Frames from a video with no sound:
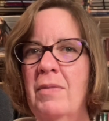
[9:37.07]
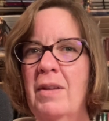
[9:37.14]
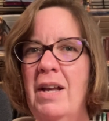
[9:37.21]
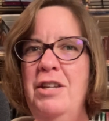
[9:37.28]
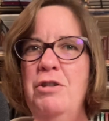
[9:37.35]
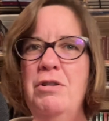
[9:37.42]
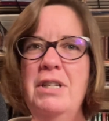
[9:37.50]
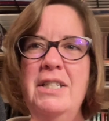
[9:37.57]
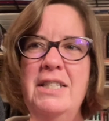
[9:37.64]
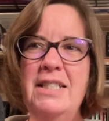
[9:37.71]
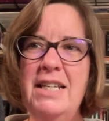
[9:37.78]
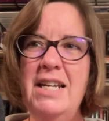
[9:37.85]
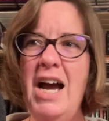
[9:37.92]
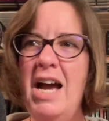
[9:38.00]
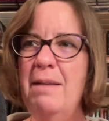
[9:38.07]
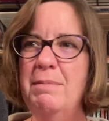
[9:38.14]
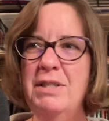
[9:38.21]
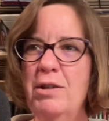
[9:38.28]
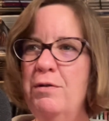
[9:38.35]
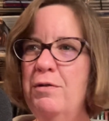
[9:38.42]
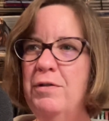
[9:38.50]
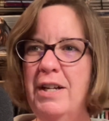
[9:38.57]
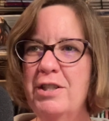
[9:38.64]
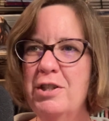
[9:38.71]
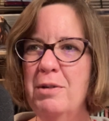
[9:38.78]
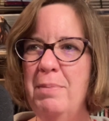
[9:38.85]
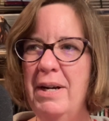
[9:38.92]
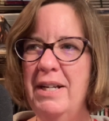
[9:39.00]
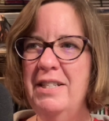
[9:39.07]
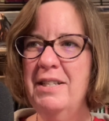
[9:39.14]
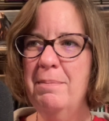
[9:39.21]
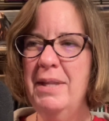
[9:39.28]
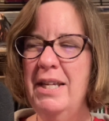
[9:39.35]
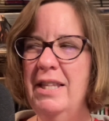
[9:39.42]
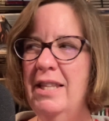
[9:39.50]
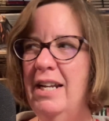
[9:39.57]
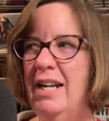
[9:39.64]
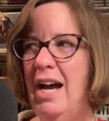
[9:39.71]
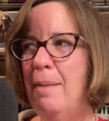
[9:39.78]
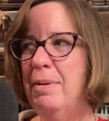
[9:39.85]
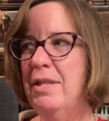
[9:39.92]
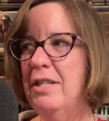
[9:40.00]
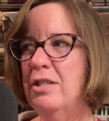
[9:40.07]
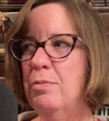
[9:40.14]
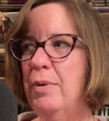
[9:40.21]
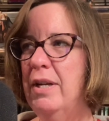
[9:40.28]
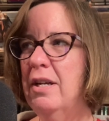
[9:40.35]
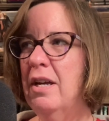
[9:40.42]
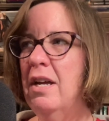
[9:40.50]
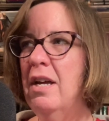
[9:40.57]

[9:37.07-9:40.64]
And you can see I'm still flustered by something that happened this week,